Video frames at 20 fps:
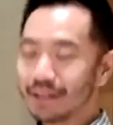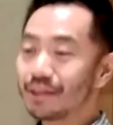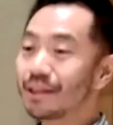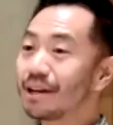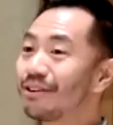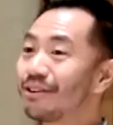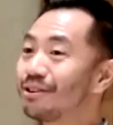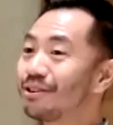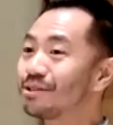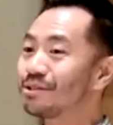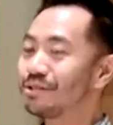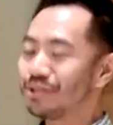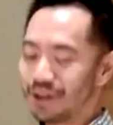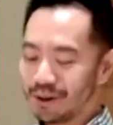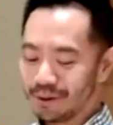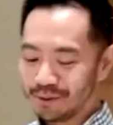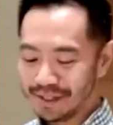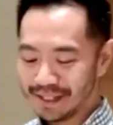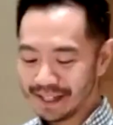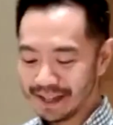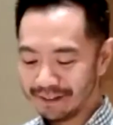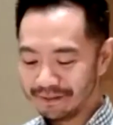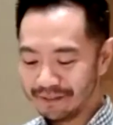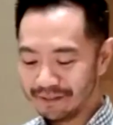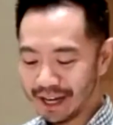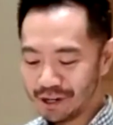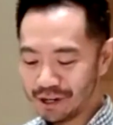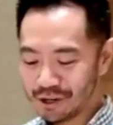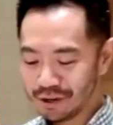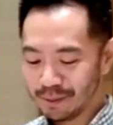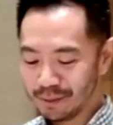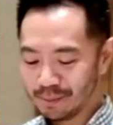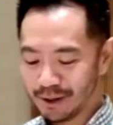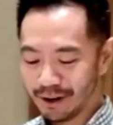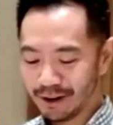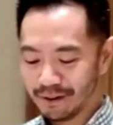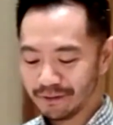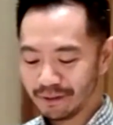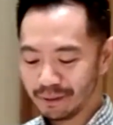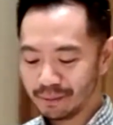that there is no salvation
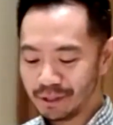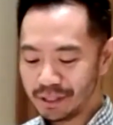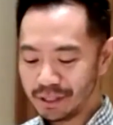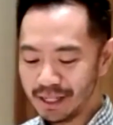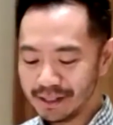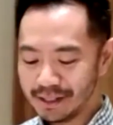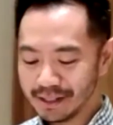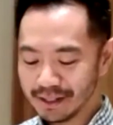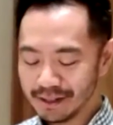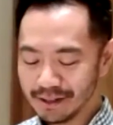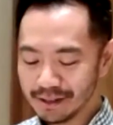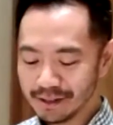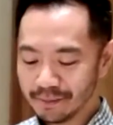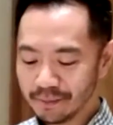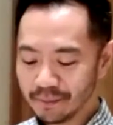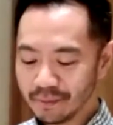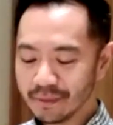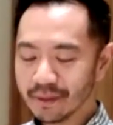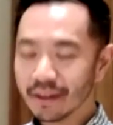apart from Jesus.